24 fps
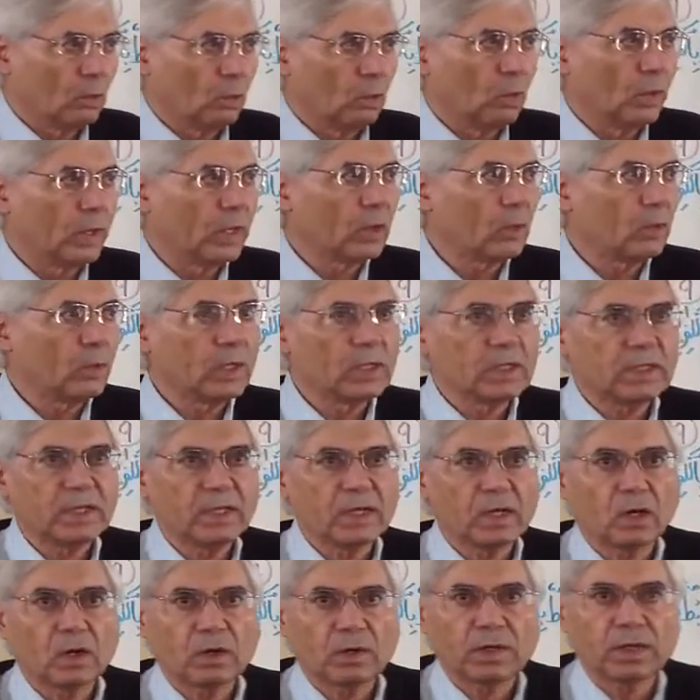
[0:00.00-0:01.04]
Where will they
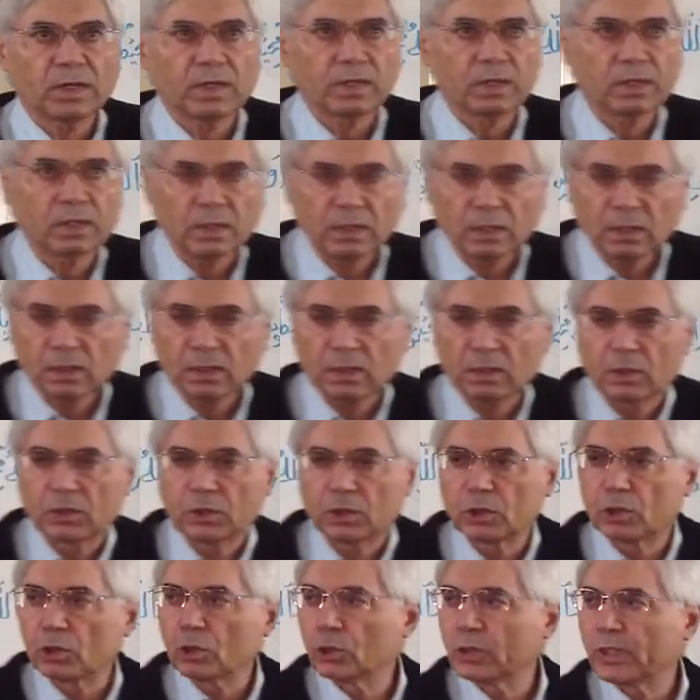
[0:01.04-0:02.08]
not return?
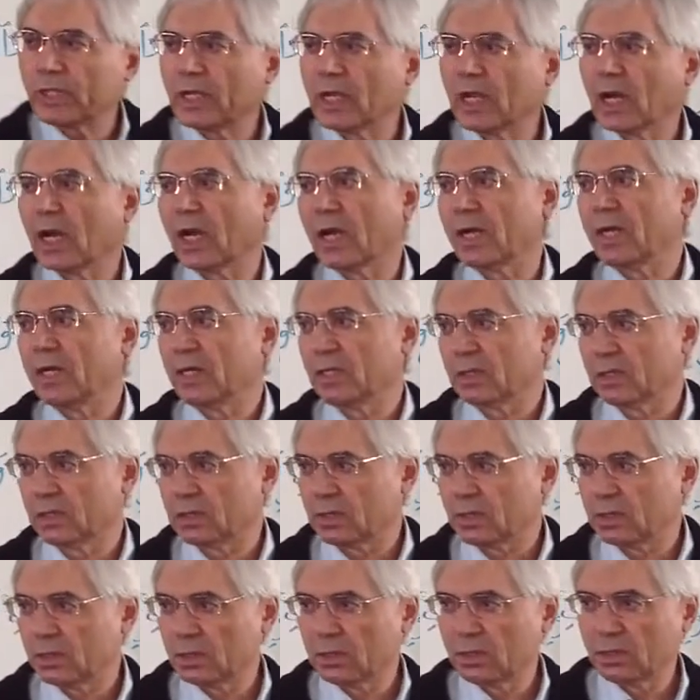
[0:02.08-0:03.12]
To the
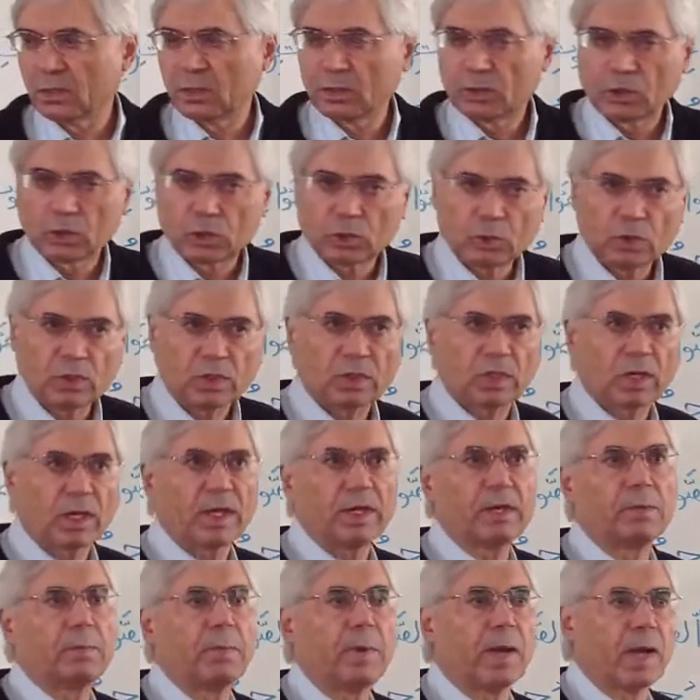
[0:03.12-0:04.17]
guidance, to the
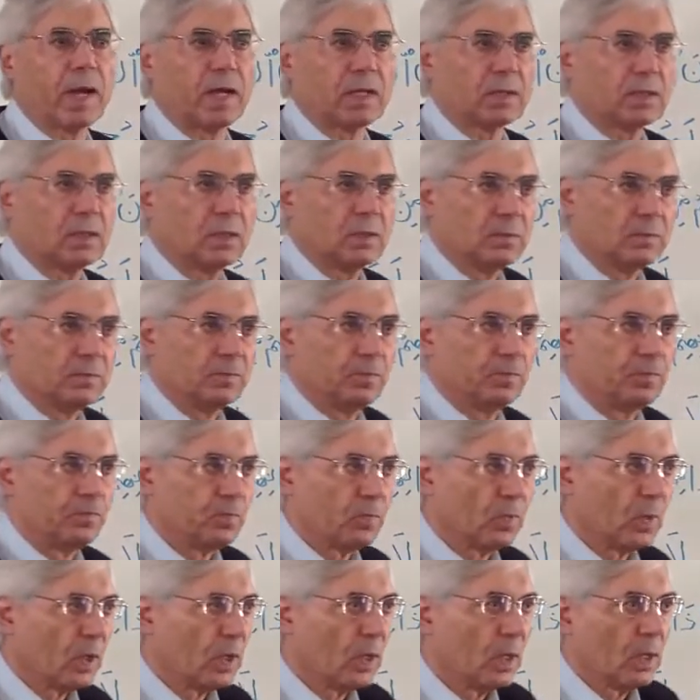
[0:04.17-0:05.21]
right path.
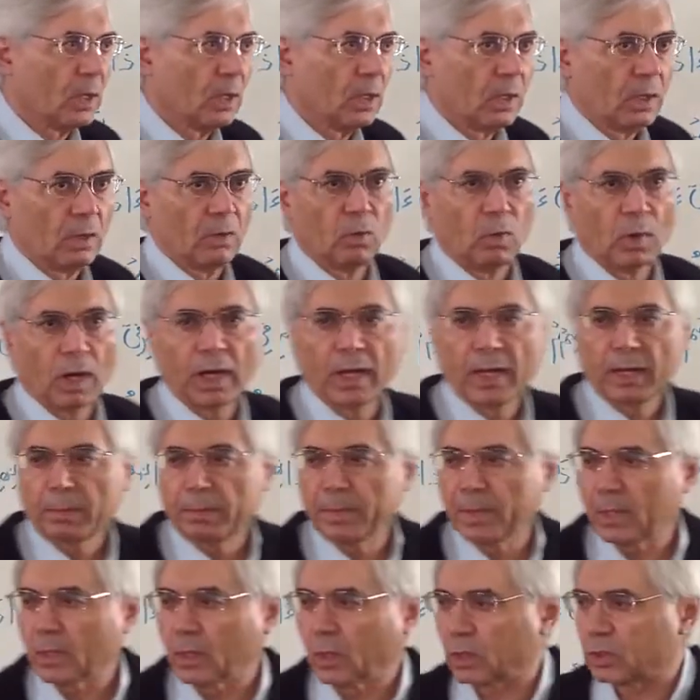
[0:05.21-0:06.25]
Why?
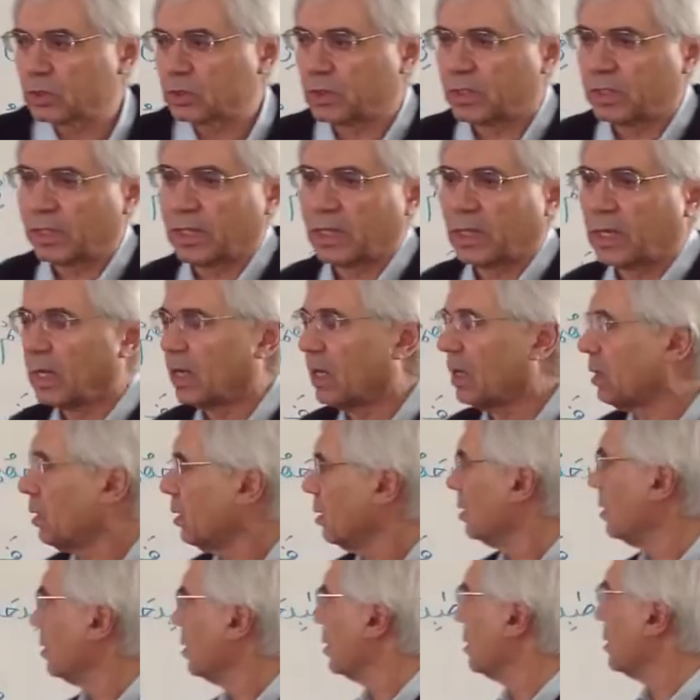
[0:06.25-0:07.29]
Because they are
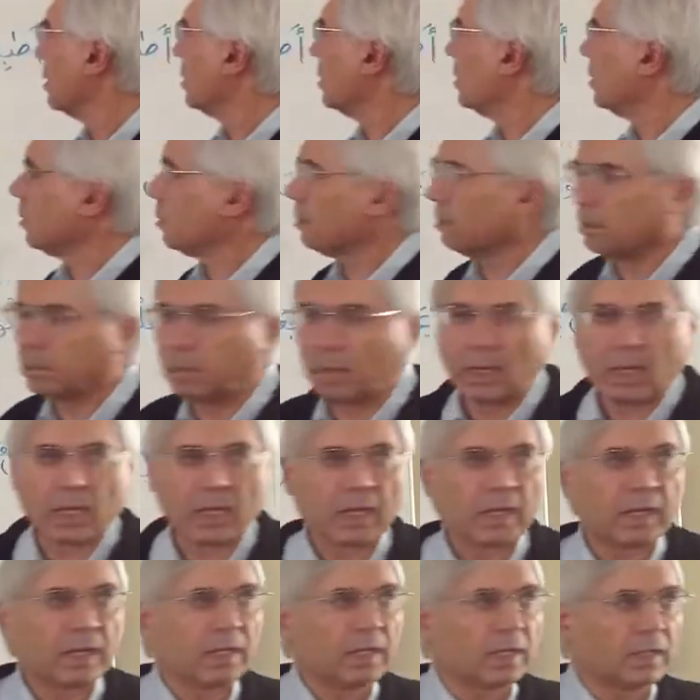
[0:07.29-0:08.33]

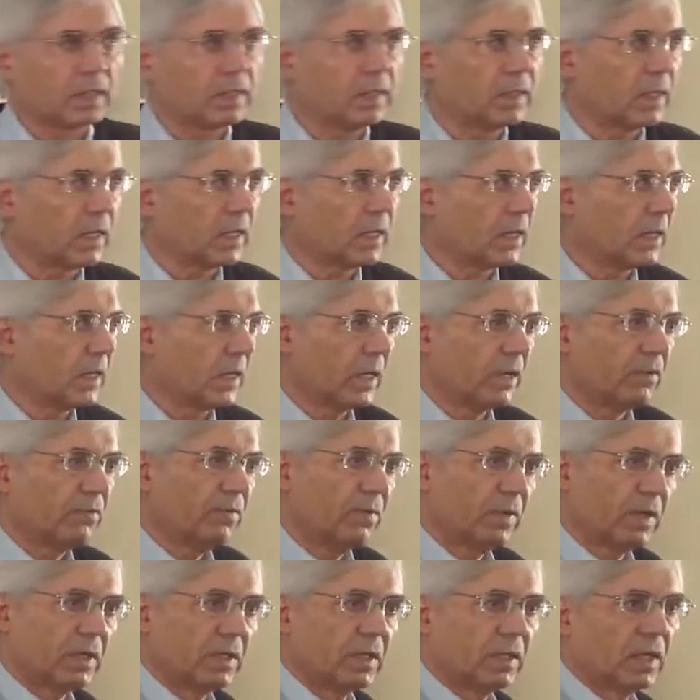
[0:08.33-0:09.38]
blind and they are deaf
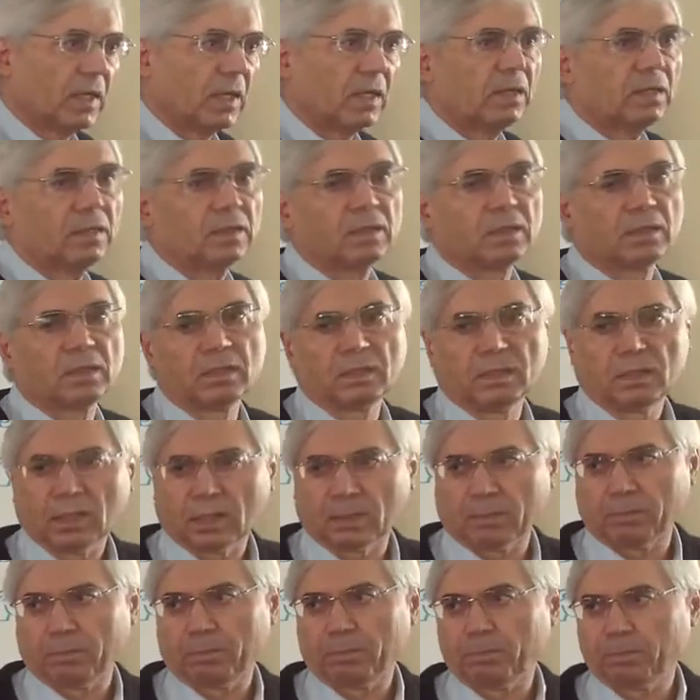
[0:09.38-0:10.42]
and they are
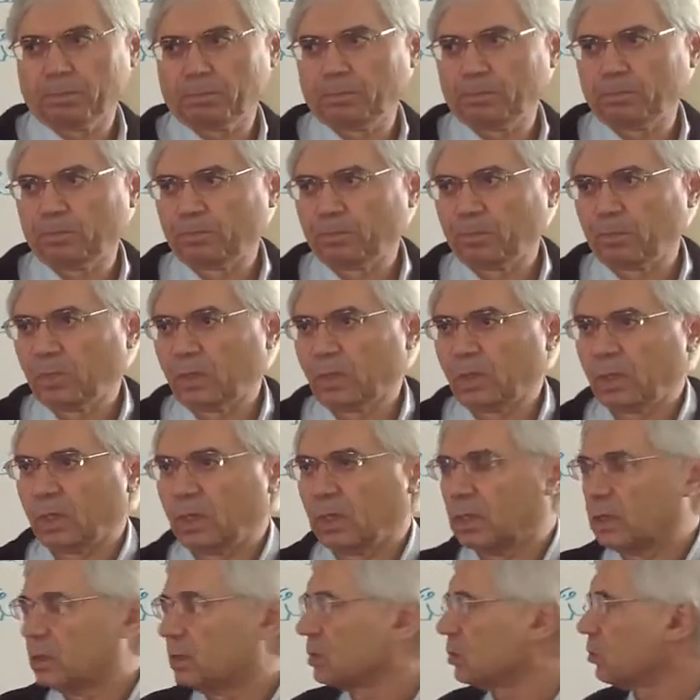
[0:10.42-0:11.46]
dumb.
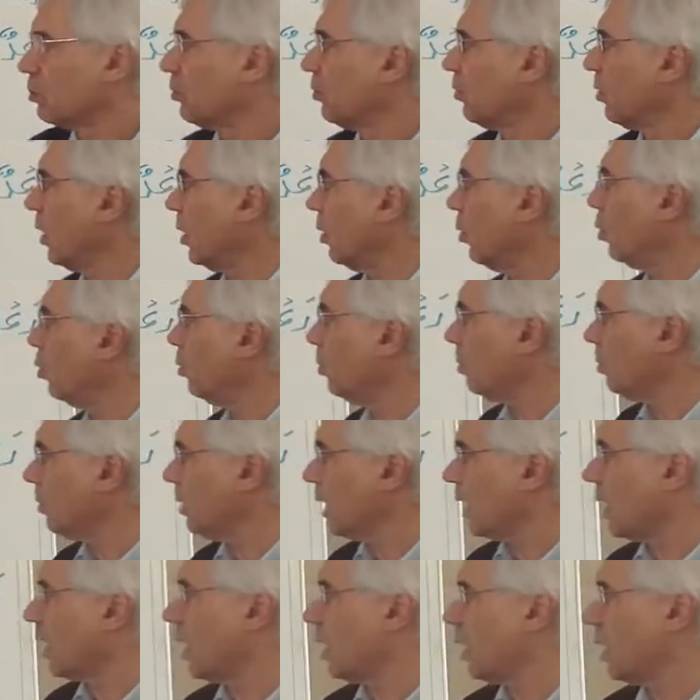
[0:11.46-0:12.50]
Fahum
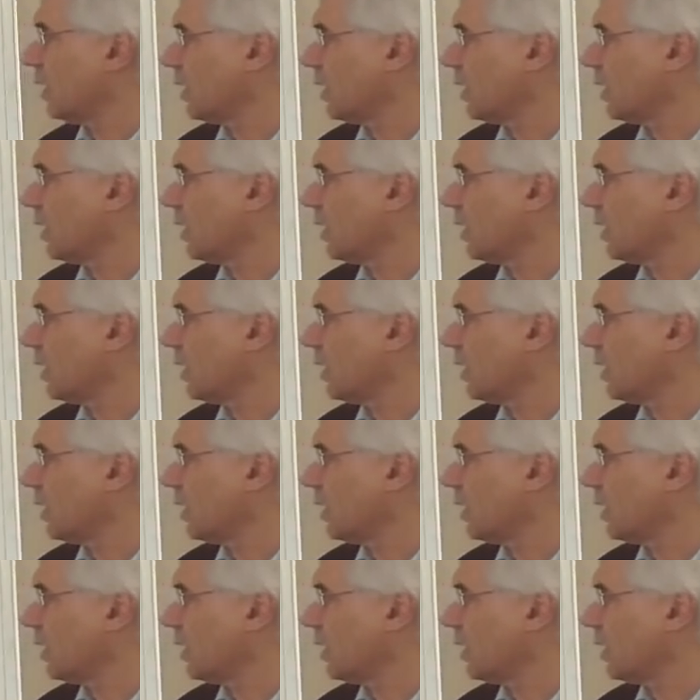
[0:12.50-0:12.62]
la